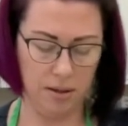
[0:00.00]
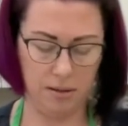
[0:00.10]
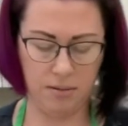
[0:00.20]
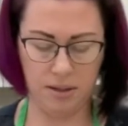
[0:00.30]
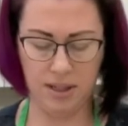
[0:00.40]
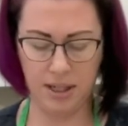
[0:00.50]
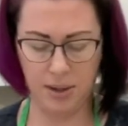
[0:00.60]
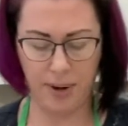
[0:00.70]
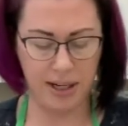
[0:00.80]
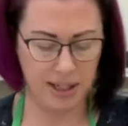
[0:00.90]
stick
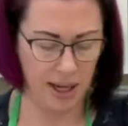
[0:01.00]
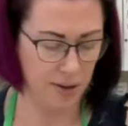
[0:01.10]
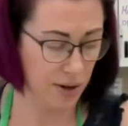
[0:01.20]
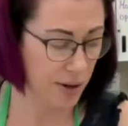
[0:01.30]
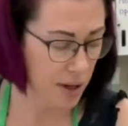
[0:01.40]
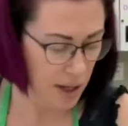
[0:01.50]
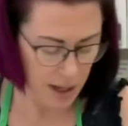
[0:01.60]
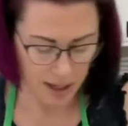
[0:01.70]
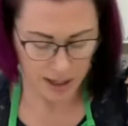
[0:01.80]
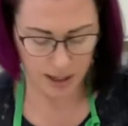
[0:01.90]
it back together
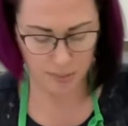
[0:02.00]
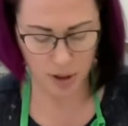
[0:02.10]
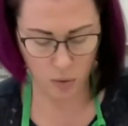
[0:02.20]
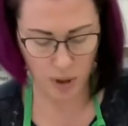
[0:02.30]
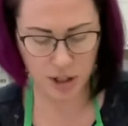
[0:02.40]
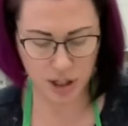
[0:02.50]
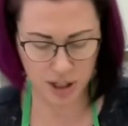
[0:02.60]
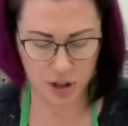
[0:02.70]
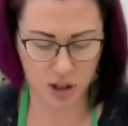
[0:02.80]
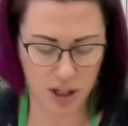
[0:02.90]
and I'm gonna wedge
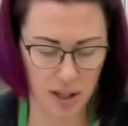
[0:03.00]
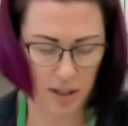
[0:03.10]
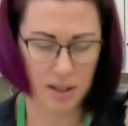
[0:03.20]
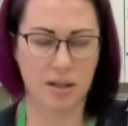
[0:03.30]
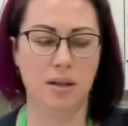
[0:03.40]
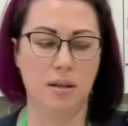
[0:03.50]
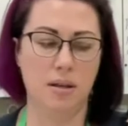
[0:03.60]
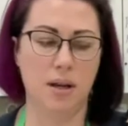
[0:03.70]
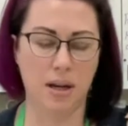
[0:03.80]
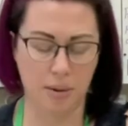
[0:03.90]
it just
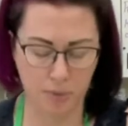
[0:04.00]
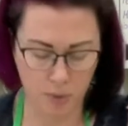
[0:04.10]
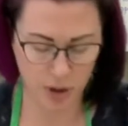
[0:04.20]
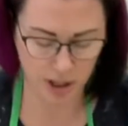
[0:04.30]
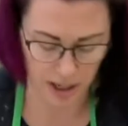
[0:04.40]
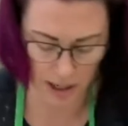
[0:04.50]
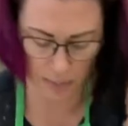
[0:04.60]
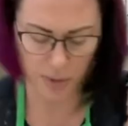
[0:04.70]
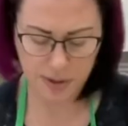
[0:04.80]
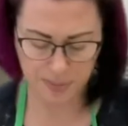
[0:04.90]
a couple more
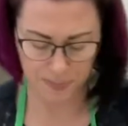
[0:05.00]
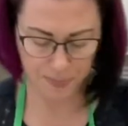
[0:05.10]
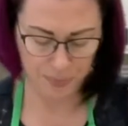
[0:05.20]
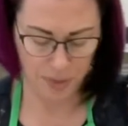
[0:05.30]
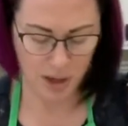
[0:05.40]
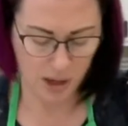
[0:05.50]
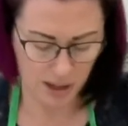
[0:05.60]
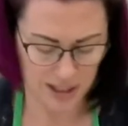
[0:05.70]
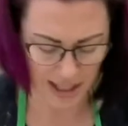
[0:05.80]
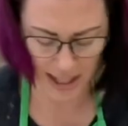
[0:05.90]
times.
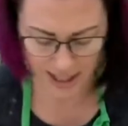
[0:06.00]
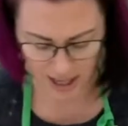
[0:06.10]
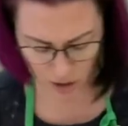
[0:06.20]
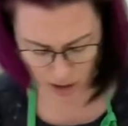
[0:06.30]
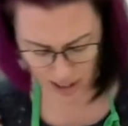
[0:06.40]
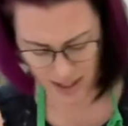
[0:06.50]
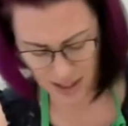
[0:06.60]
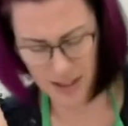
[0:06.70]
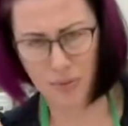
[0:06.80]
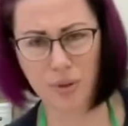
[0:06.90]
Cause like the outside
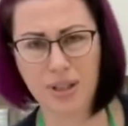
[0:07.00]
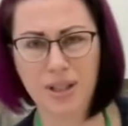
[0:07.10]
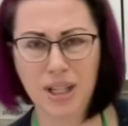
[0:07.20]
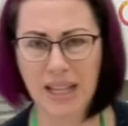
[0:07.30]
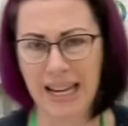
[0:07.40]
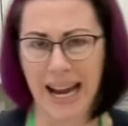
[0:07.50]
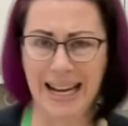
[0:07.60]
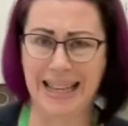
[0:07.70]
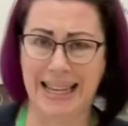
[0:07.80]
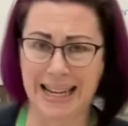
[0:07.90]
doesn't really look like
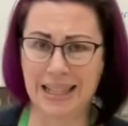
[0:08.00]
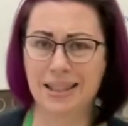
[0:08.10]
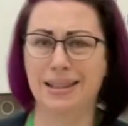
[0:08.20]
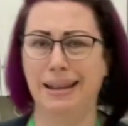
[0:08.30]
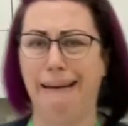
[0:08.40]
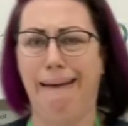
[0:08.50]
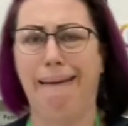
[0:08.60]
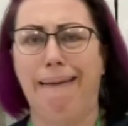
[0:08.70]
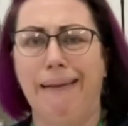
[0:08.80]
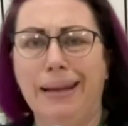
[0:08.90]
anything.
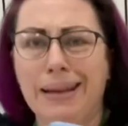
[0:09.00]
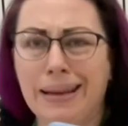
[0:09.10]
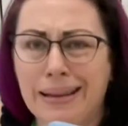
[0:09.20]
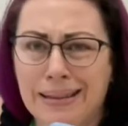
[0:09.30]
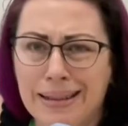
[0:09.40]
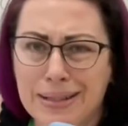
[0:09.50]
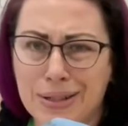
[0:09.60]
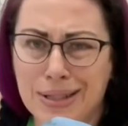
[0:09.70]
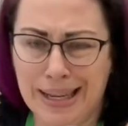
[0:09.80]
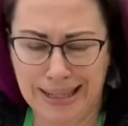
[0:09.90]
Like this
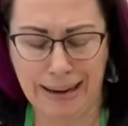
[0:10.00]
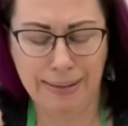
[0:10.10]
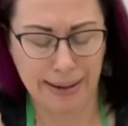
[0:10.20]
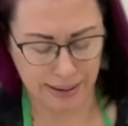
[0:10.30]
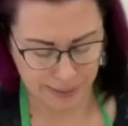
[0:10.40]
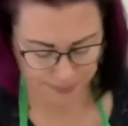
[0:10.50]
looks like nothing.